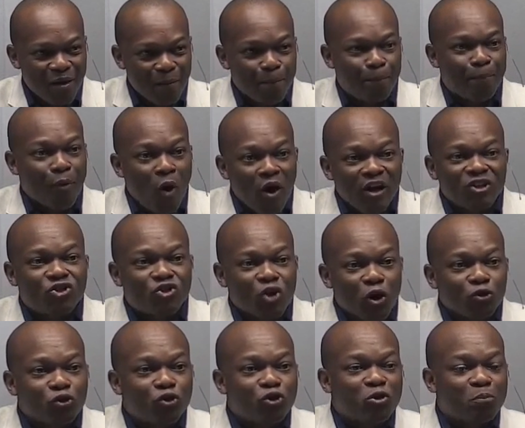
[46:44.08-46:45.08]
Boys
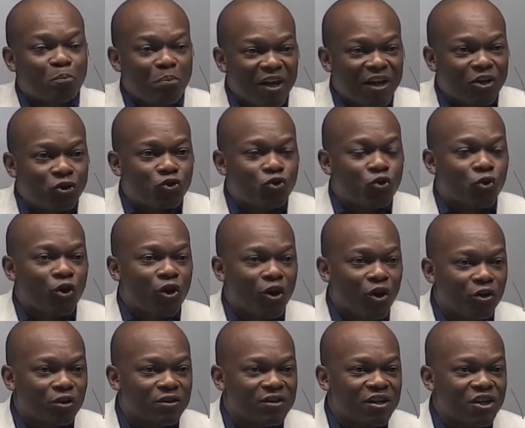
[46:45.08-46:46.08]
don't speak to
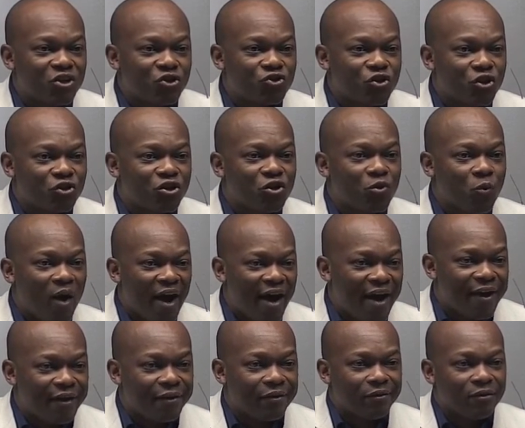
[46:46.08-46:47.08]
girls in a certain
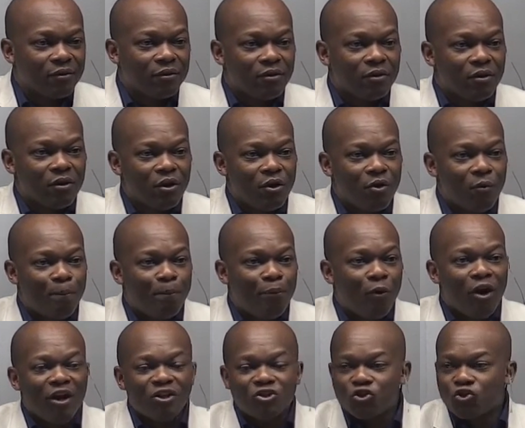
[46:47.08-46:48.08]
way.
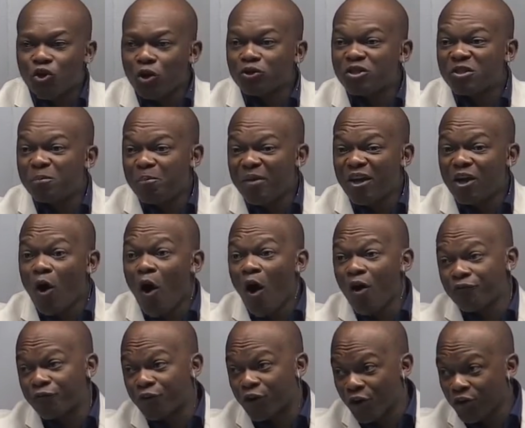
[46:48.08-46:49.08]
Boys don't speak
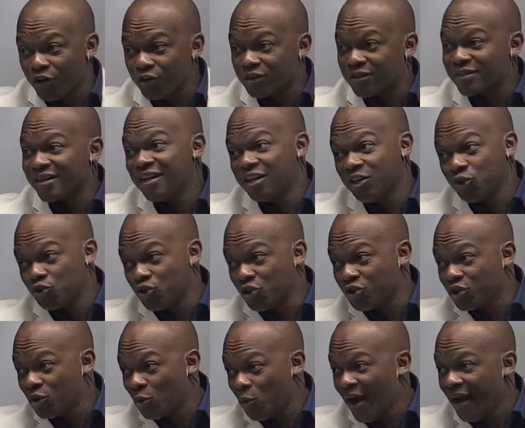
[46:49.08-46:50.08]
off girls in a
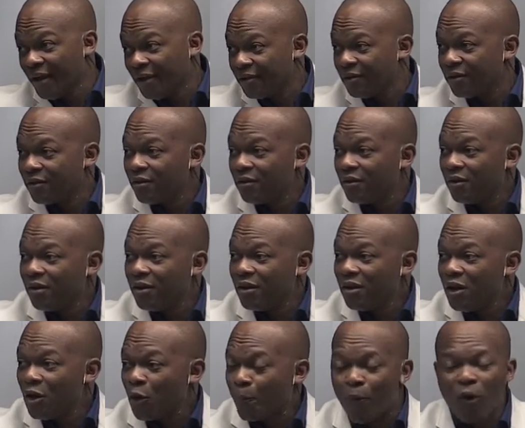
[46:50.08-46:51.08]
certain way.
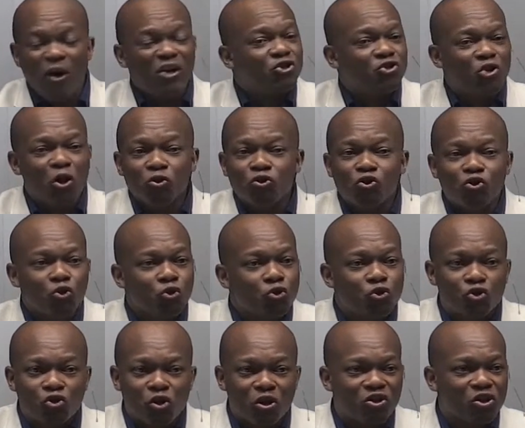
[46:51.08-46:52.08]
Boys don't
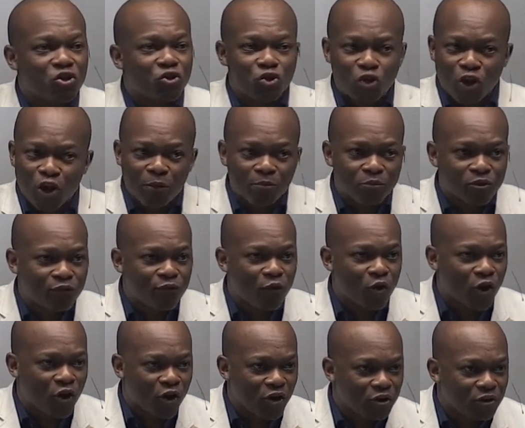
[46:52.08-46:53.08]
use certain terms
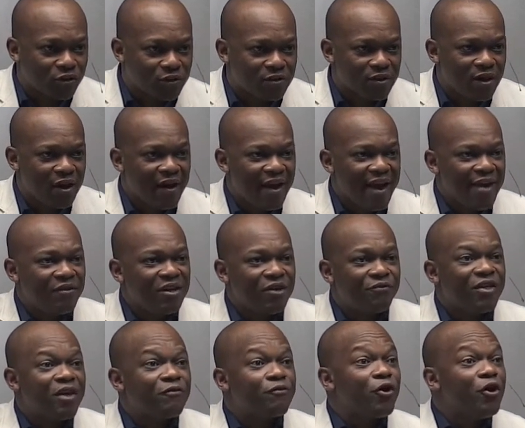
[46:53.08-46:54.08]
for girls, even
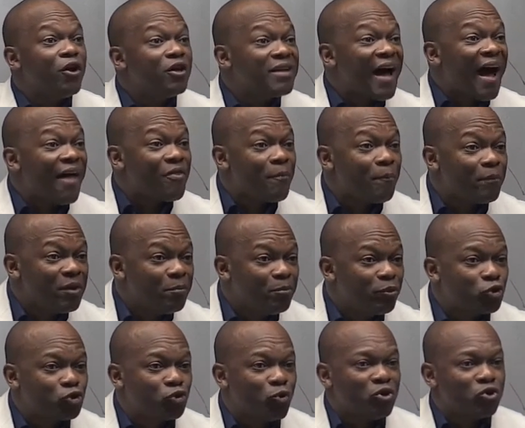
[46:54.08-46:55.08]
if they've heard other
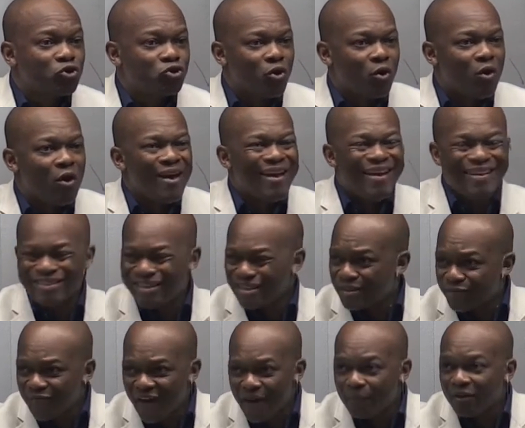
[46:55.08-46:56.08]
people doing so. In
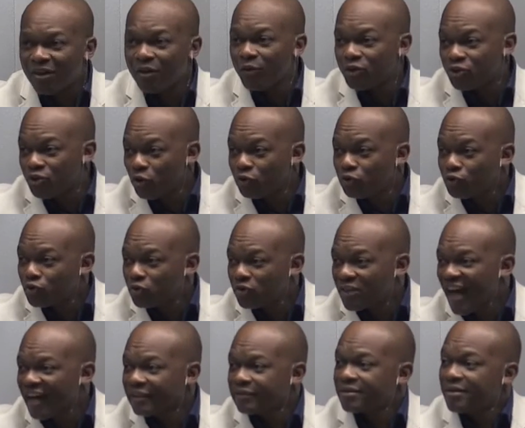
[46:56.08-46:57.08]
this family, we don't do
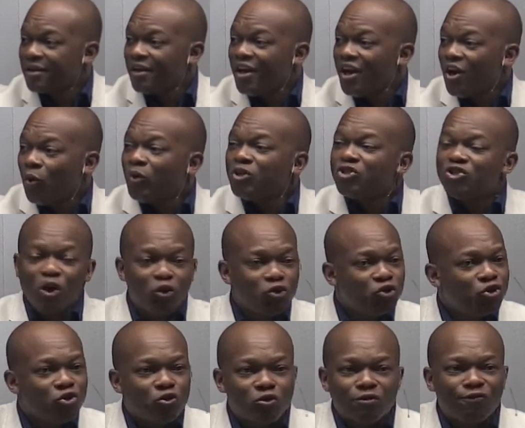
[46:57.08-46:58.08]
that. We
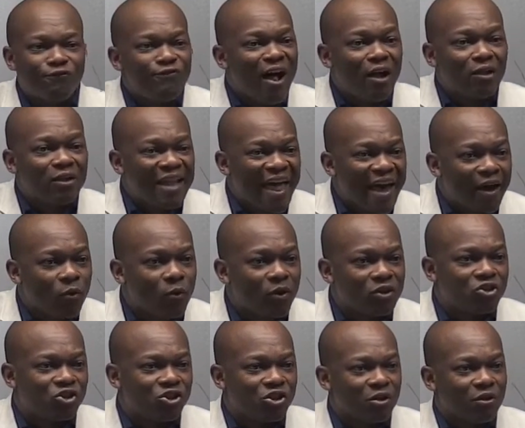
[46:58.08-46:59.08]
don't use foul
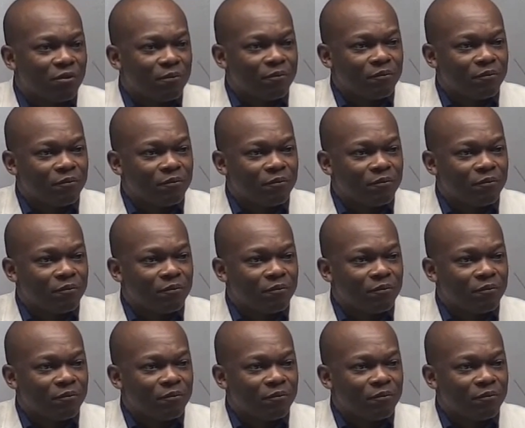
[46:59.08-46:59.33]
language.